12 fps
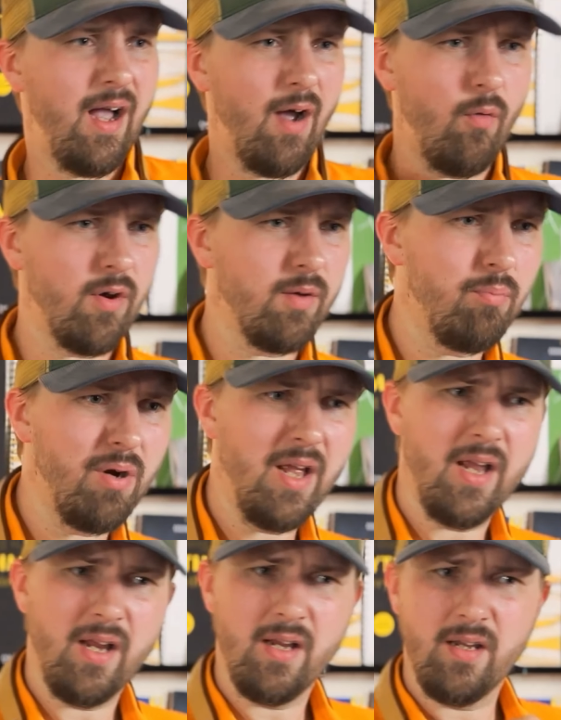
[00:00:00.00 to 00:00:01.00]
I want to
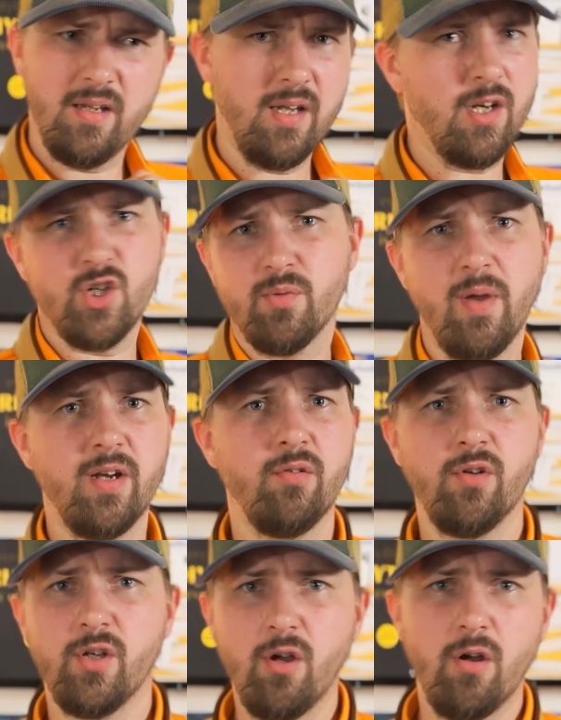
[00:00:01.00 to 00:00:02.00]
play Englishman
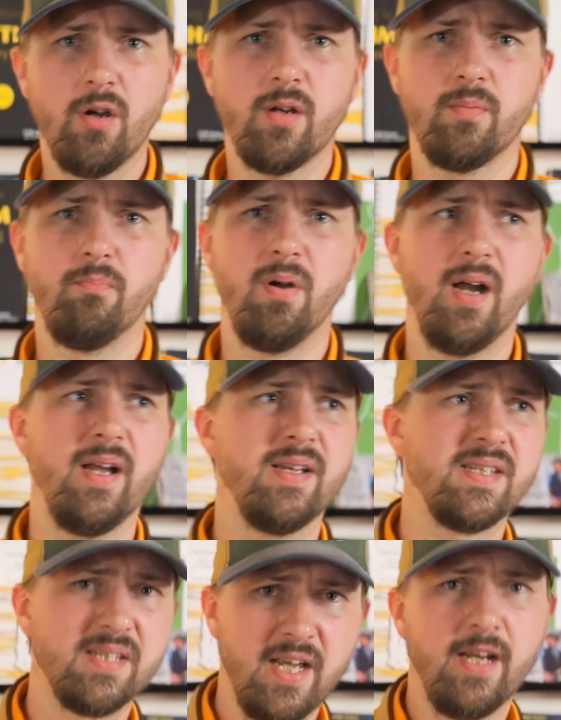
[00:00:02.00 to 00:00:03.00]
in New York by
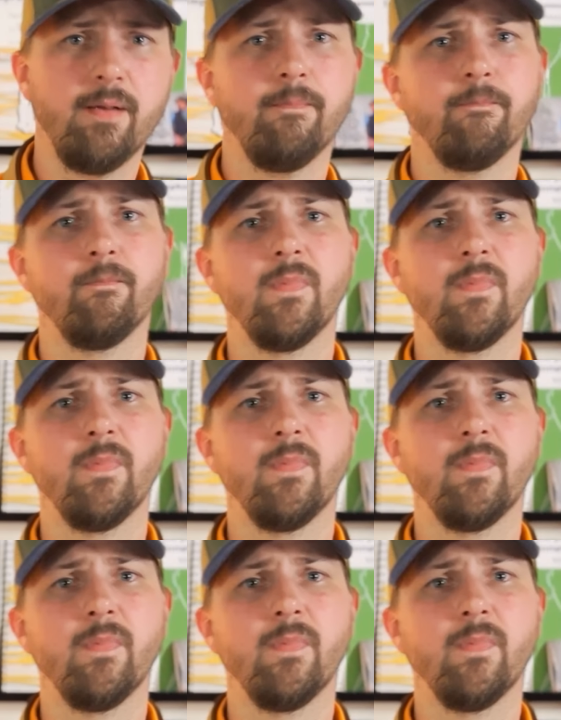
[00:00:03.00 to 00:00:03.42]
Sting.